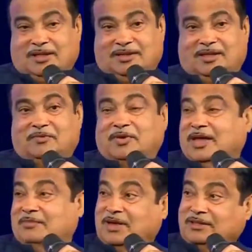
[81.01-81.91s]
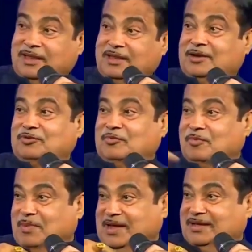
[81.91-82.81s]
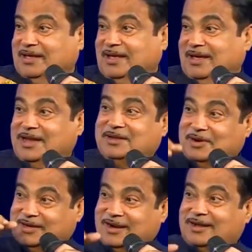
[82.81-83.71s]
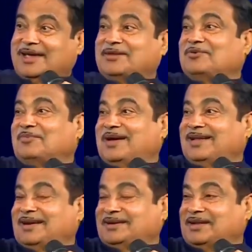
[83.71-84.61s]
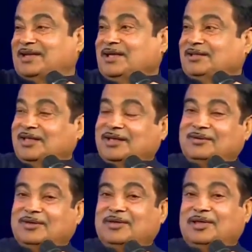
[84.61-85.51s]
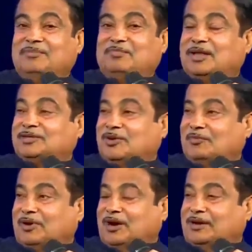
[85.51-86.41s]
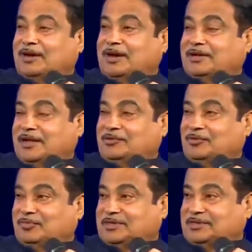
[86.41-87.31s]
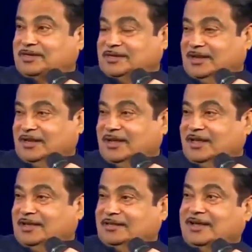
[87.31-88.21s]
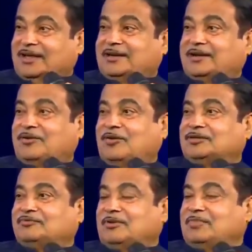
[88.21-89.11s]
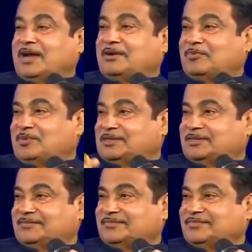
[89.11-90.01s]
Then we can make Delhi to Mumbai. And even truck can go by electric. Then in place of 110 rupees diesel, the electric cost will be 8 rupees.